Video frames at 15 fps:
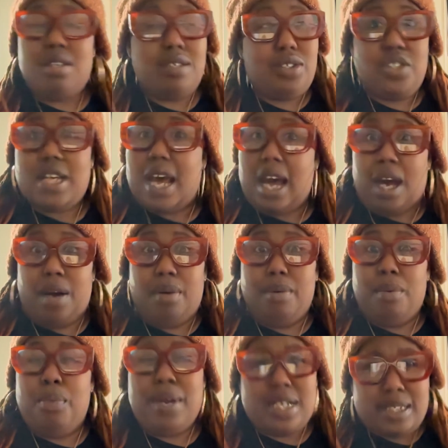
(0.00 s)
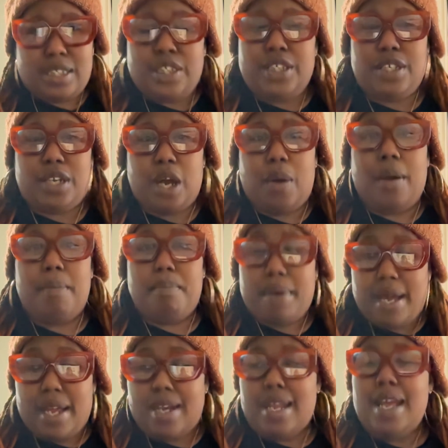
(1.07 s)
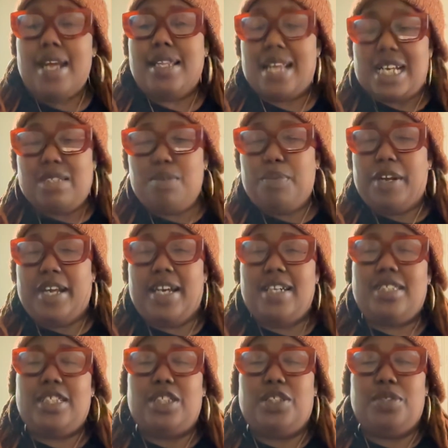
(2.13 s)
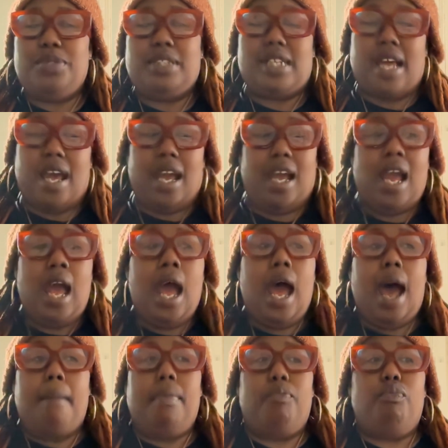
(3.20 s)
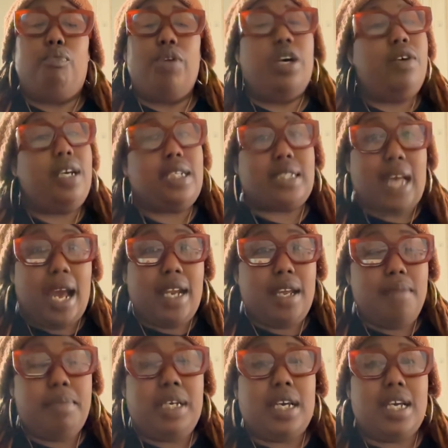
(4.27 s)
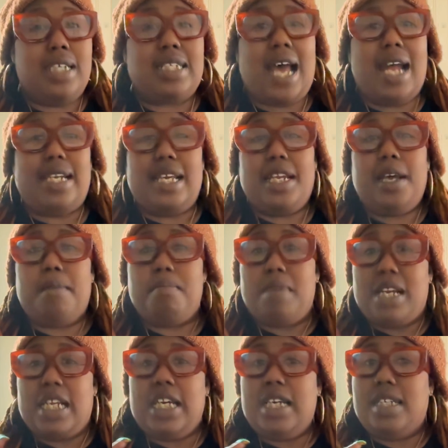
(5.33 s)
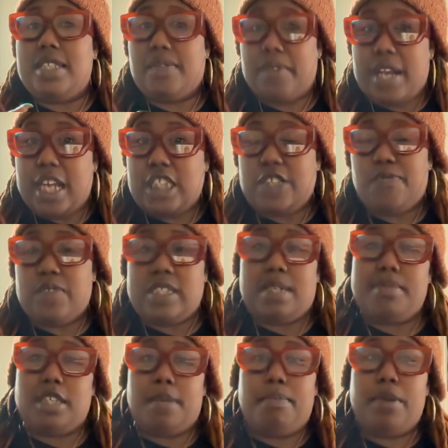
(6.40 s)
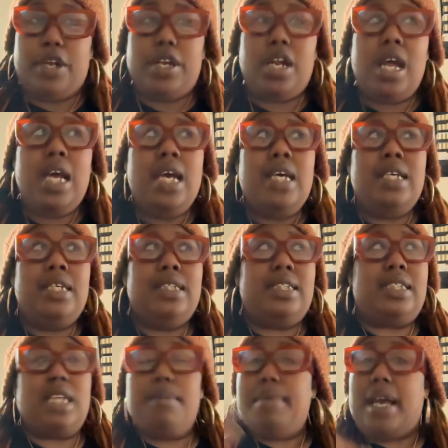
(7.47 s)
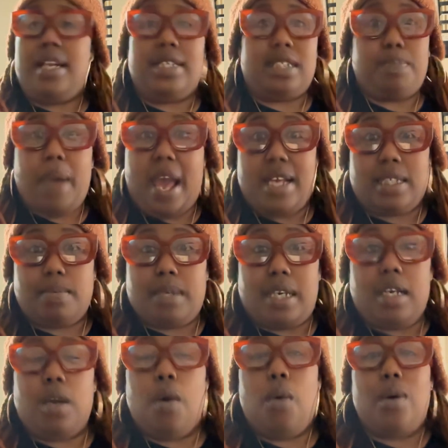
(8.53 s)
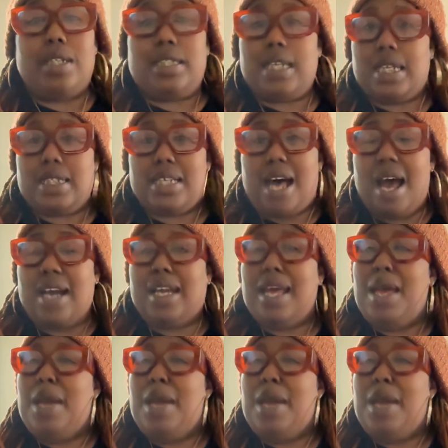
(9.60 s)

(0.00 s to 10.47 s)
Child, where's this year going? But that's what we're here to do today. I'm real excited because I did a mini divination for September someday this past week on TikTok.